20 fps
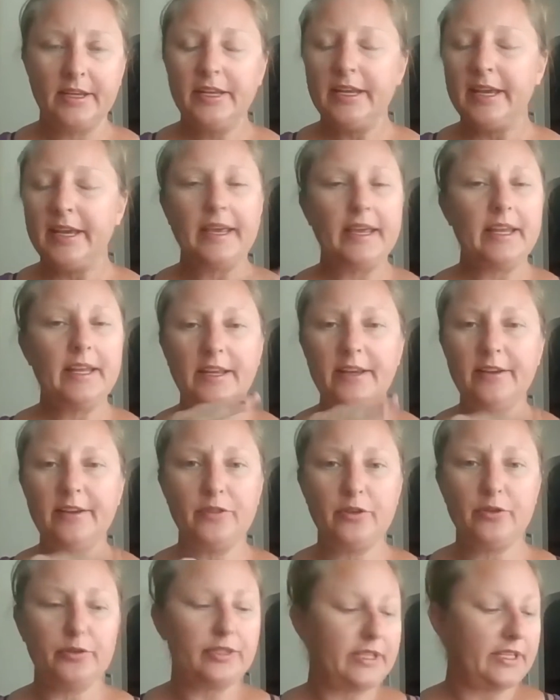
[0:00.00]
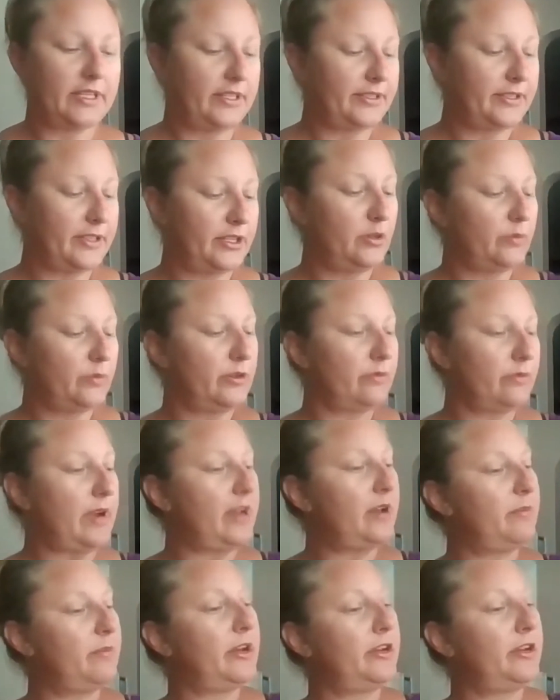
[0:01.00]
Any of those things that you want to
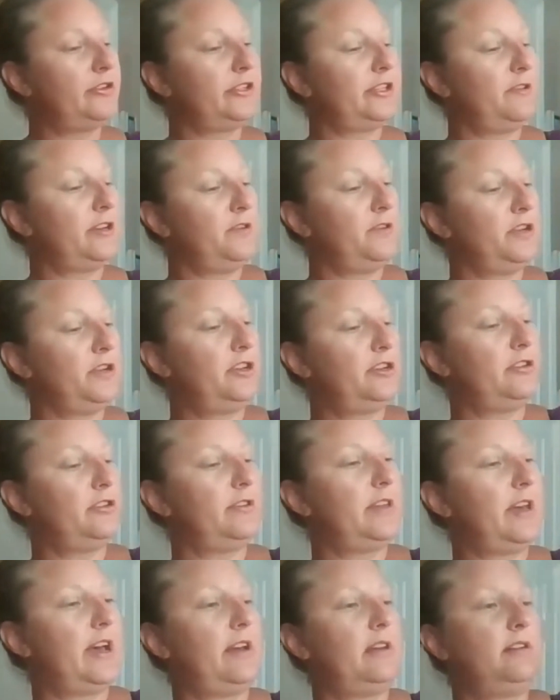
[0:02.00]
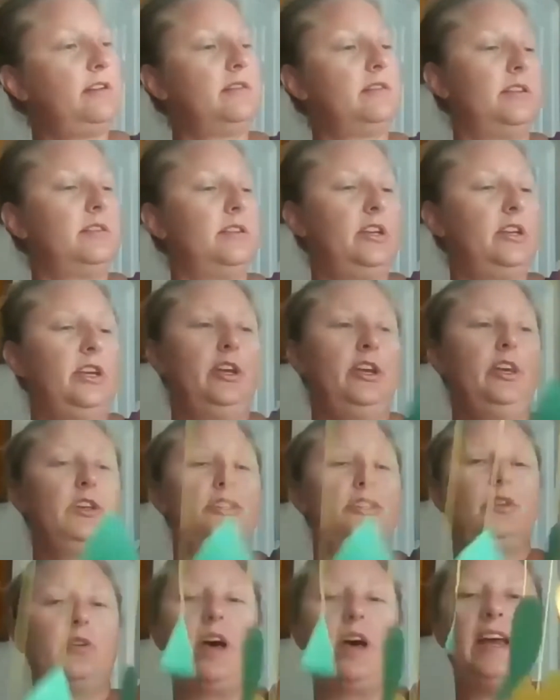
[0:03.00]
write about yourself, you can do that.
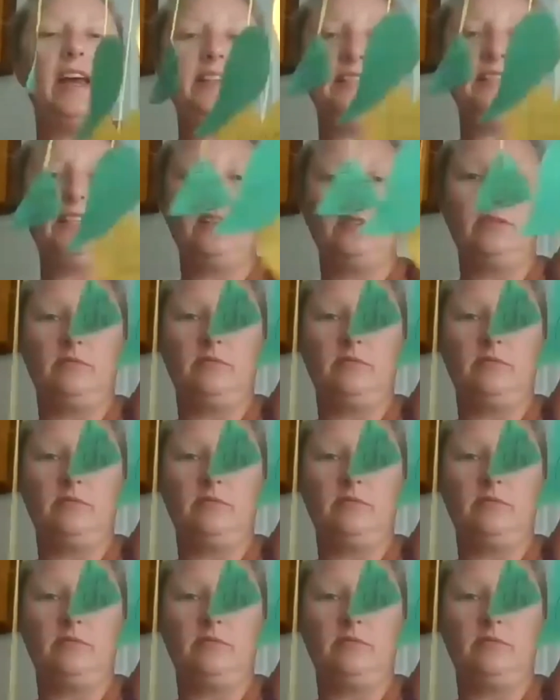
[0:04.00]
So I did